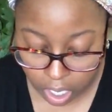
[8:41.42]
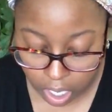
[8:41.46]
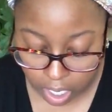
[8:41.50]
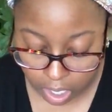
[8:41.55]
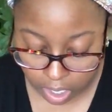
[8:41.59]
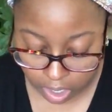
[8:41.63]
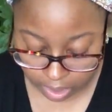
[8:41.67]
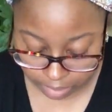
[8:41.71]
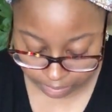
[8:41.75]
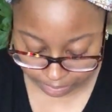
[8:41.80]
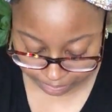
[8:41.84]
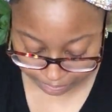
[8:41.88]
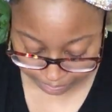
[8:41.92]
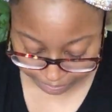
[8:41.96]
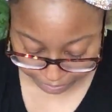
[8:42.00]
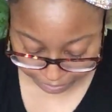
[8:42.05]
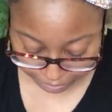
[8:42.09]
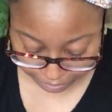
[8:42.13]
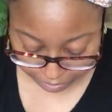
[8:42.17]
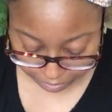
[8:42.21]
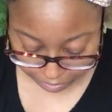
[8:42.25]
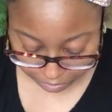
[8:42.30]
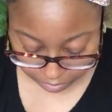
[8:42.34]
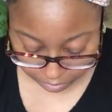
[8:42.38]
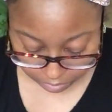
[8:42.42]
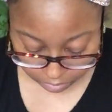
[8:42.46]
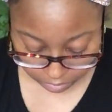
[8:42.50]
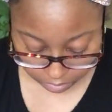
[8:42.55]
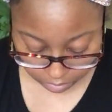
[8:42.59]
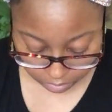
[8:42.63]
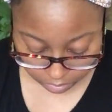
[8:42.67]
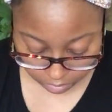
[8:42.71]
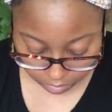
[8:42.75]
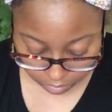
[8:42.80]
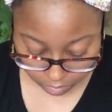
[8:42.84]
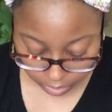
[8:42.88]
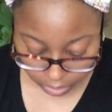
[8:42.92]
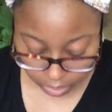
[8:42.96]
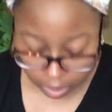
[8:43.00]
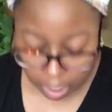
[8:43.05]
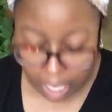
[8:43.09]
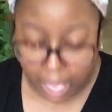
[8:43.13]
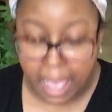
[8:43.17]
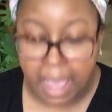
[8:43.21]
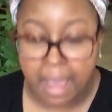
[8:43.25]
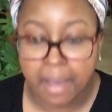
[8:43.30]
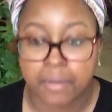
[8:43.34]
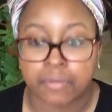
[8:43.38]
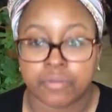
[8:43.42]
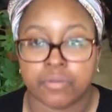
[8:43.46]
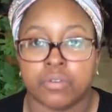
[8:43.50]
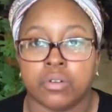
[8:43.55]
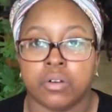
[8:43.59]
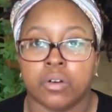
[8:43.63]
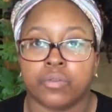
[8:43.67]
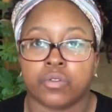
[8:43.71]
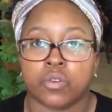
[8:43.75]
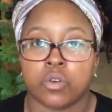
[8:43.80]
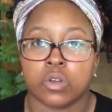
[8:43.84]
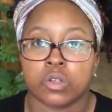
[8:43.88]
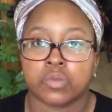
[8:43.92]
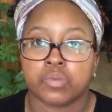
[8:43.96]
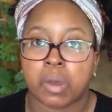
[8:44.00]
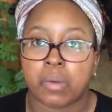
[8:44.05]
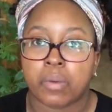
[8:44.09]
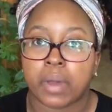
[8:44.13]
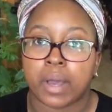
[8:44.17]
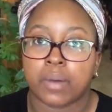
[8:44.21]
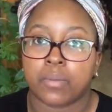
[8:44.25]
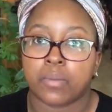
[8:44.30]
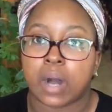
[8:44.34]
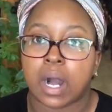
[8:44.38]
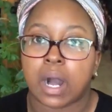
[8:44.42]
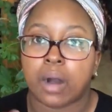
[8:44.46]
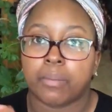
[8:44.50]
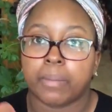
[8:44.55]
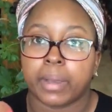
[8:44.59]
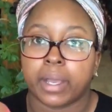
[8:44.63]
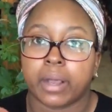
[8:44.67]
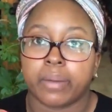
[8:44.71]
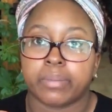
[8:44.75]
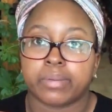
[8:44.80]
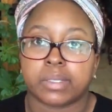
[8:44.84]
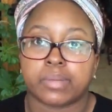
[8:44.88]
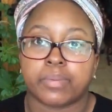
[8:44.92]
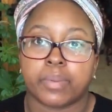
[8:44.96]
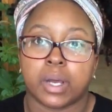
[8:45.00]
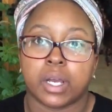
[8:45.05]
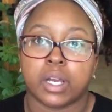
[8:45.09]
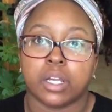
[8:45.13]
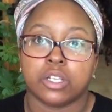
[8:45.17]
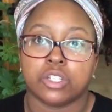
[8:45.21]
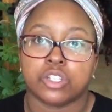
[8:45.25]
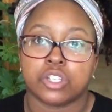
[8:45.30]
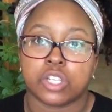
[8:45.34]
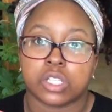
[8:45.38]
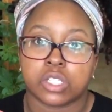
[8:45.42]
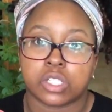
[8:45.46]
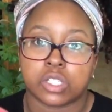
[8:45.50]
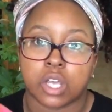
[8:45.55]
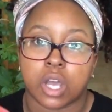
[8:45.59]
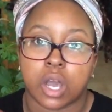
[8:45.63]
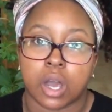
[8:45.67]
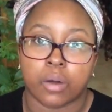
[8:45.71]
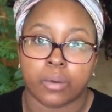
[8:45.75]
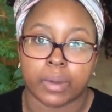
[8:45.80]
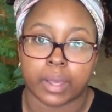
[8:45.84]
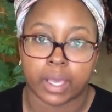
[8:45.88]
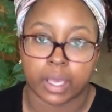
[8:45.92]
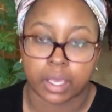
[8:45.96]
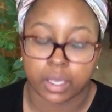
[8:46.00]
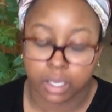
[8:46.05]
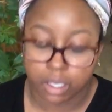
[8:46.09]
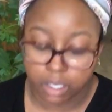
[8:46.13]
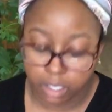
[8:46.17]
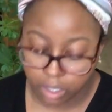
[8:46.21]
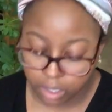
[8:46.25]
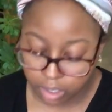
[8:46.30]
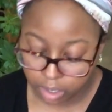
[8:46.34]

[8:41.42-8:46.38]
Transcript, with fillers: Um, I have, of course, my Wet n Wild makeup sponge is going.